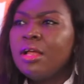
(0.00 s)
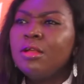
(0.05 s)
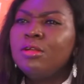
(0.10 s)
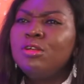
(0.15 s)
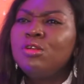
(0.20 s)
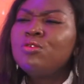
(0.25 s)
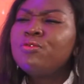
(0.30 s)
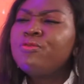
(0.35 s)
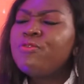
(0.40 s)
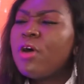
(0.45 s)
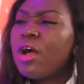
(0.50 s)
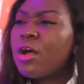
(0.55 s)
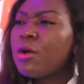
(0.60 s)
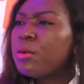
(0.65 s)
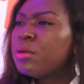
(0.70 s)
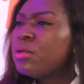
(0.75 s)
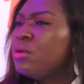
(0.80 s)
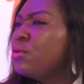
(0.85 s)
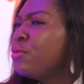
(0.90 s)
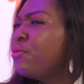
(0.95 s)
look
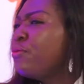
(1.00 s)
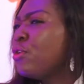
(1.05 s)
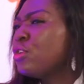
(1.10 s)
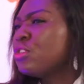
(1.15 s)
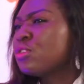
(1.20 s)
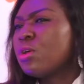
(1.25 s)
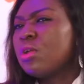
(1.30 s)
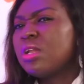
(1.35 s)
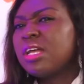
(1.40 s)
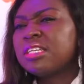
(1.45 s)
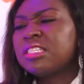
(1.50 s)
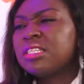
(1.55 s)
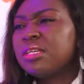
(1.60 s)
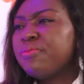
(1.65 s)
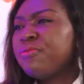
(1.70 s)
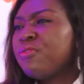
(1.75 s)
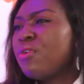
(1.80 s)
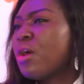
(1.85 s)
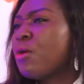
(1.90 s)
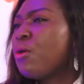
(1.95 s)
for
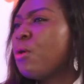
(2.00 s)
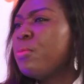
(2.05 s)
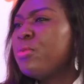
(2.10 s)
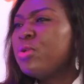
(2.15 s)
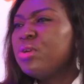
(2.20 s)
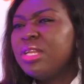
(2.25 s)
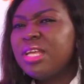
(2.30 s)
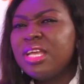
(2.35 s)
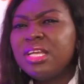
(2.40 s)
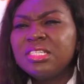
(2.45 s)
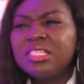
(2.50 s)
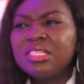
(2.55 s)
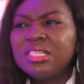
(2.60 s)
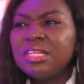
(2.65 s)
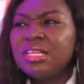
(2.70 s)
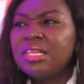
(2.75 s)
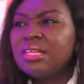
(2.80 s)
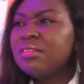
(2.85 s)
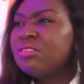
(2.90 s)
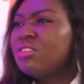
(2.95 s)
scholarship, for
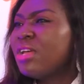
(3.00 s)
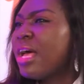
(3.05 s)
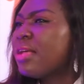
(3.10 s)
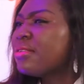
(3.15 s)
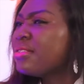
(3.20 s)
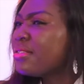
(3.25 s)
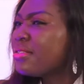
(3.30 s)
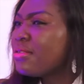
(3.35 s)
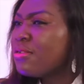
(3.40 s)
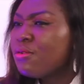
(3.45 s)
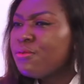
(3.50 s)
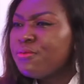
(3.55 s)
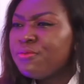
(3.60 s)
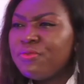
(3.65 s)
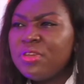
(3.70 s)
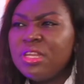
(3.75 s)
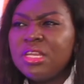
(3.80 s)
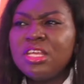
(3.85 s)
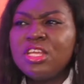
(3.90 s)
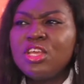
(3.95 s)
accommodation, hustle,
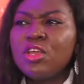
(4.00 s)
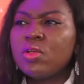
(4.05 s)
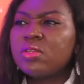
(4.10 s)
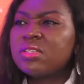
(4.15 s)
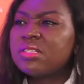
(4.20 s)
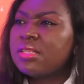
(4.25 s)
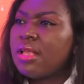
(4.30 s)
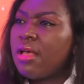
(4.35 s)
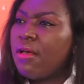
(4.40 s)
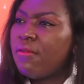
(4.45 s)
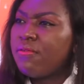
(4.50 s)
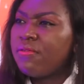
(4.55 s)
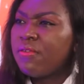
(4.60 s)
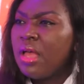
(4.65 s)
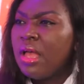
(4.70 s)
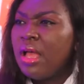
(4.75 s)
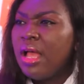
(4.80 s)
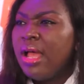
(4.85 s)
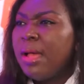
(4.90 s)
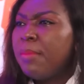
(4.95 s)
feeding yourself.
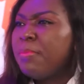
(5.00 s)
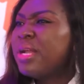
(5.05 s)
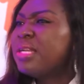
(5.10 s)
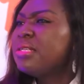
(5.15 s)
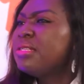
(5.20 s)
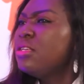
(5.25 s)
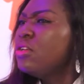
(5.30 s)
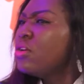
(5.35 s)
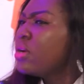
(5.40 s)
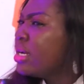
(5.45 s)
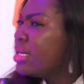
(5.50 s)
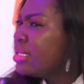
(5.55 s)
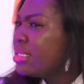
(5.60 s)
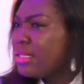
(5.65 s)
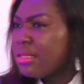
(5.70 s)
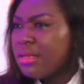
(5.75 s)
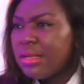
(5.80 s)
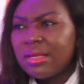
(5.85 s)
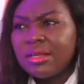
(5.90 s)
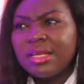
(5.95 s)
Yeah. But you can
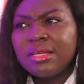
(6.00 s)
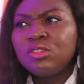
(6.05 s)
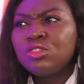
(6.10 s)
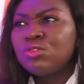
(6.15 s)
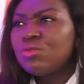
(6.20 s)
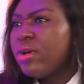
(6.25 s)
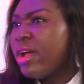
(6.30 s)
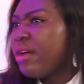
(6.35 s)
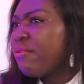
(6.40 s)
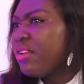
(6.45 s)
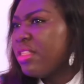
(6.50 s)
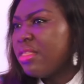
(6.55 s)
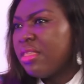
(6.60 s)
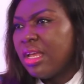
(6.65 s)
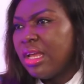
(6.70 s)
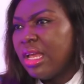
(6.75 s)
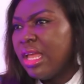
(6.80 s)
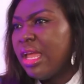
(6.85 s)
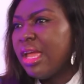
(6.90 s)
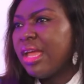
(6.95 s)
still do
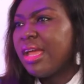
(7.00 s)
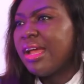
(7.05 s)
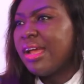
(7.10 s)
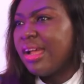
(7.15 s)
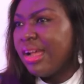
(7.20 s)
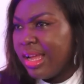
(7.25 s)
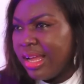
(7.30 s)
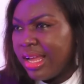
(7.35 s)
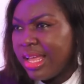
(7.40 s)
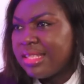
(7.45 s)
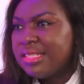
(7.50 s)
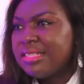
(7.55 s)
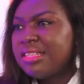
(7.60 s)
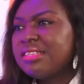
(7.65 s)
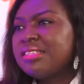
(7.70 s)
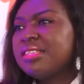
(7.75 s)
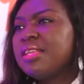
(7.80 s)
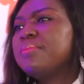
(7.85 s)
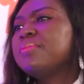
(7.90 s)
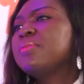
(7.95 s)
everything here, get the
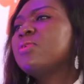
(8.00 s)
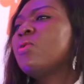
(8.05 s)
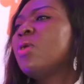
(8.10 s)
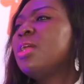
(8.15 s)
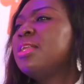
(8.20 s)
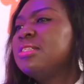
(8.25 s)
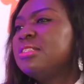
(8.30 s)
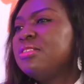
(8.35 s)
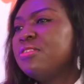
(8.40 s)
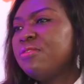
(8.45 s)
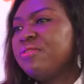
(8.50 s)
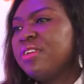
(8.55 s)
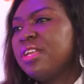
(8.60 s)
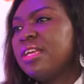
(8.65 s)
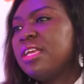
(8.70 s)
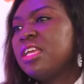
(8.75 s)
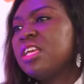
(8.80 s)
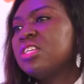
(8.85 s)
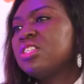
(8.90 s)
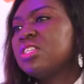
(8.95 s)
same quality of
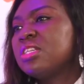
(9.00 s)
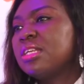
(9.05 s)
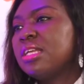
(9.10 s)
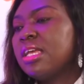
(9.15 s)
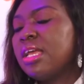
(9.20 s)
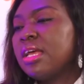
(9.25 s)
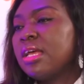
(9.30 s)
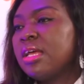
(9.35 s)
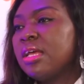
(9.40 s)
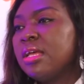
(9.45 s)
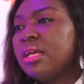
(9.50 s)
education here.